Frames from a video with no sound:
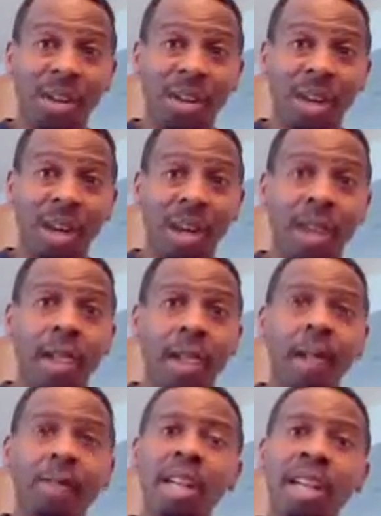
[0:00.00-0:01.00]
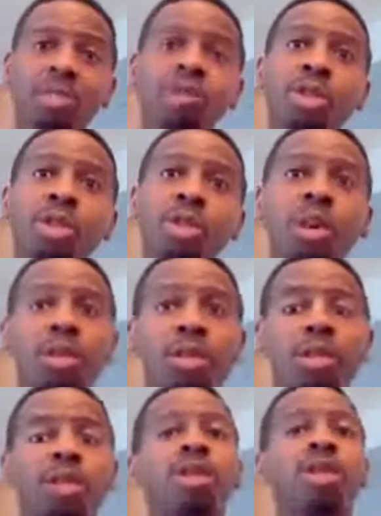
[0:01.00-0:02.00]
Okay. And that's what you want to
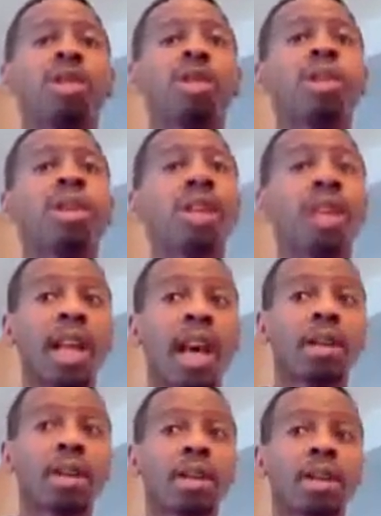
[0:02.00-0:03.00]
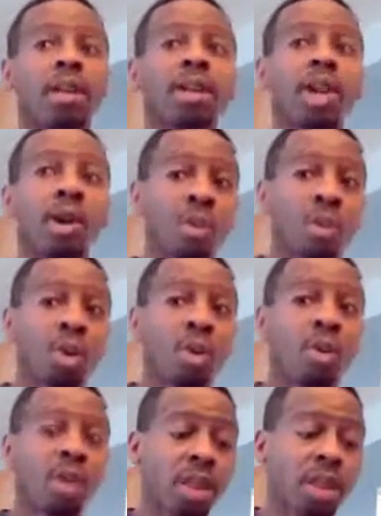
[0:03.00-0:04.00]
do too. So you want to bring your lab
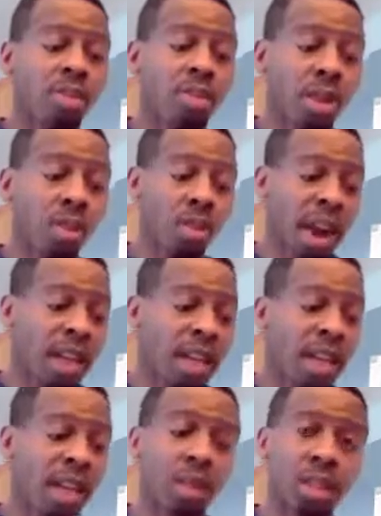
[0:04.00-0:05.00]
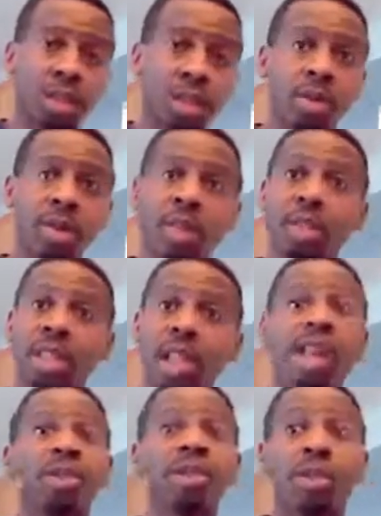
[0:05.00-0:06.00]
notebook with you and write in there what you're doing. So
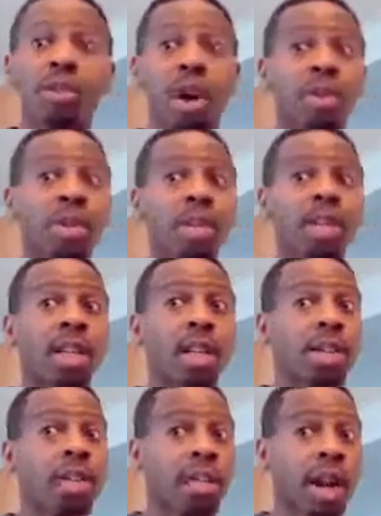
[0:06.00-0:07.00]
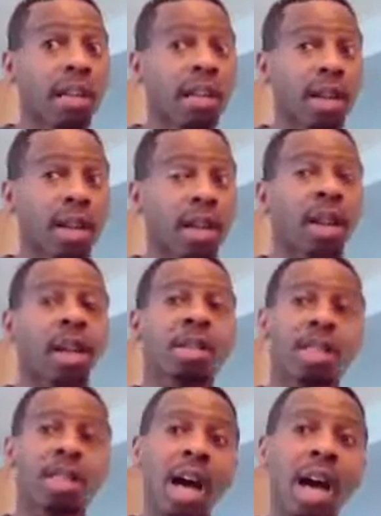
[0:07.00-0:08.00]
today you should have already written down your topic.
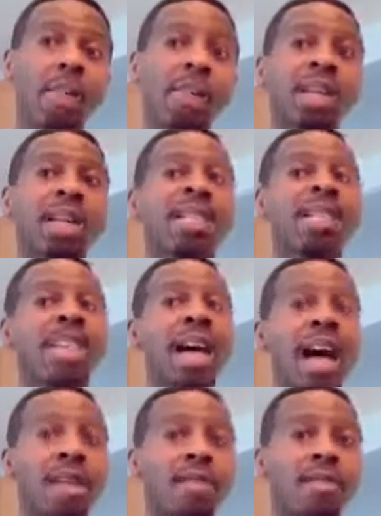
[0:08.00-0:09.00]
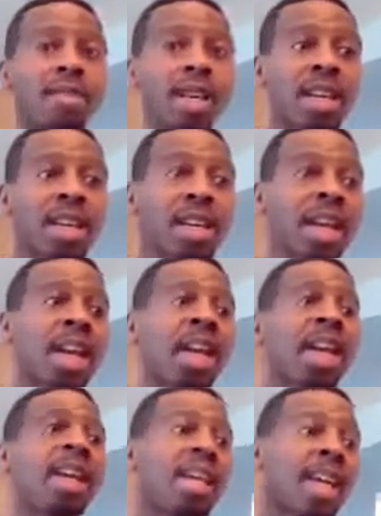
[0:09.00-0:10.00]
The topic is diving
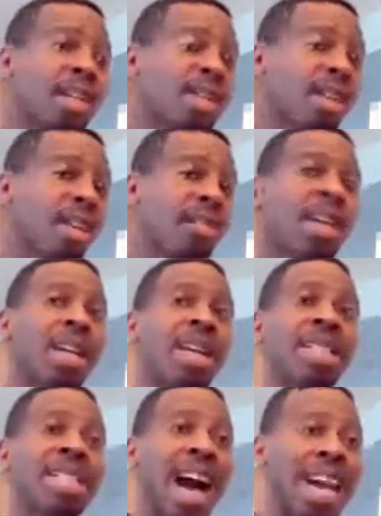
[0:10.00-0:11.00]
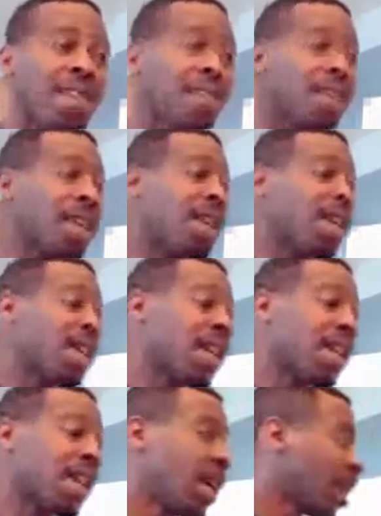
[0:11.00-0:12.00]
ketchup.
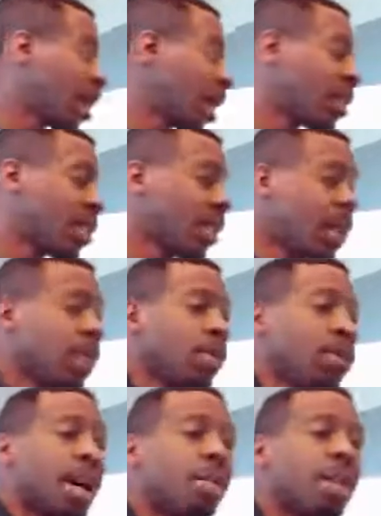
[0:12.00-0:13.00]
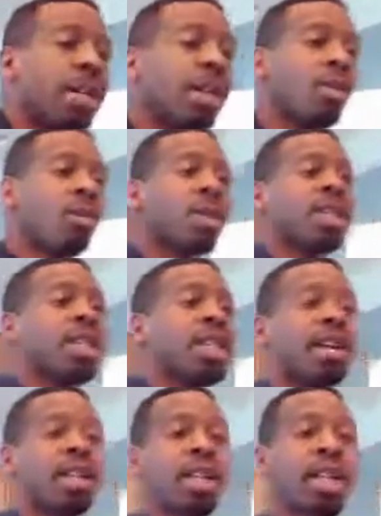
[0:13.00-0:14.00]
Diving ketchup. And I'll write that word
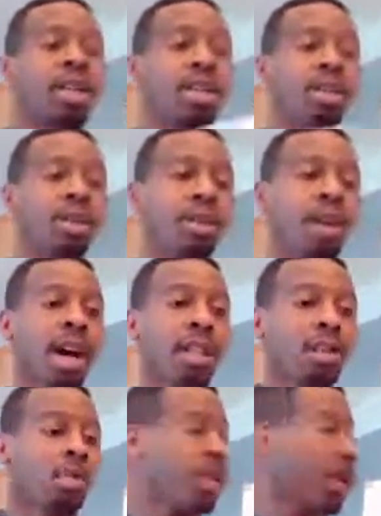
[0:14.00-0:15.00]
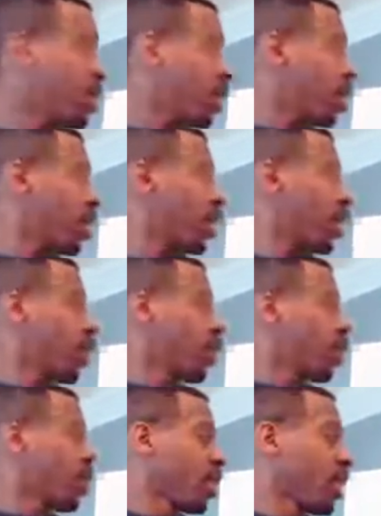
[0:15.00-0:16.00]
down in case you don't know how to spell it.
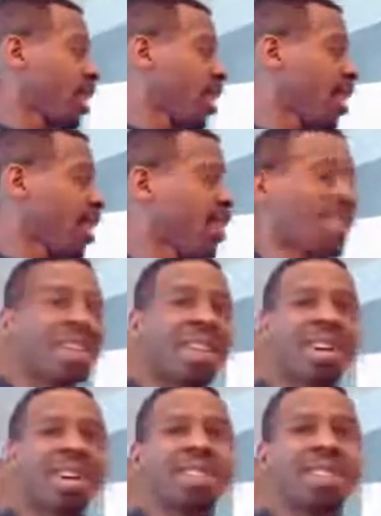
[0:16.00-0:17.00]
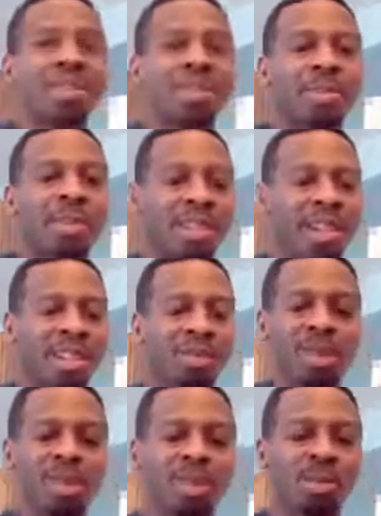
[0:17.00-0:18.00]
And ketchup has
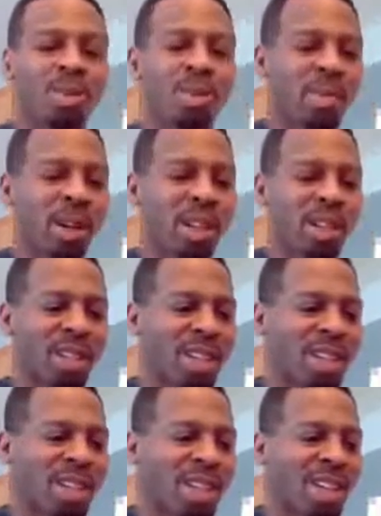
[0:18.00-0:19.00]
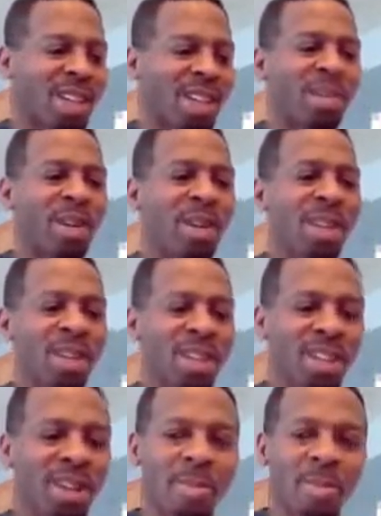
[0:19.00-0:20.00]
multiple spellings depending on
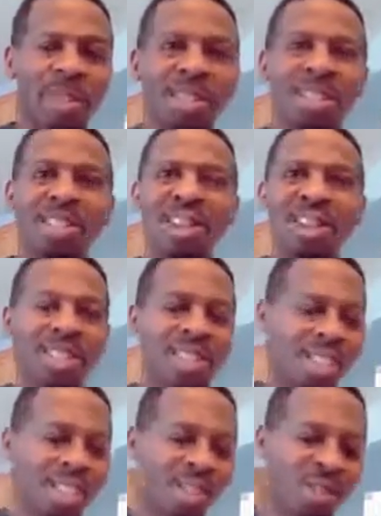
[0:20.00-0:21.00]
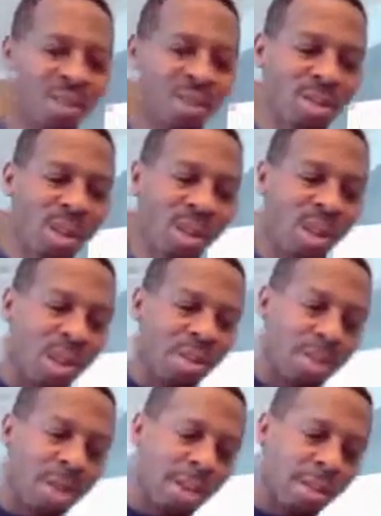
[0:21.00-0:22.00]
the company that's trying to sell it to you.
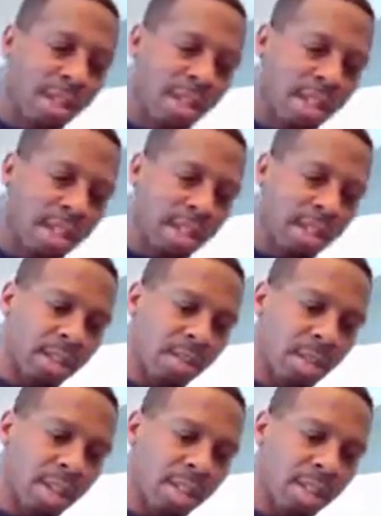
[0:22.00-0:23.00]
But I'll write it down this way.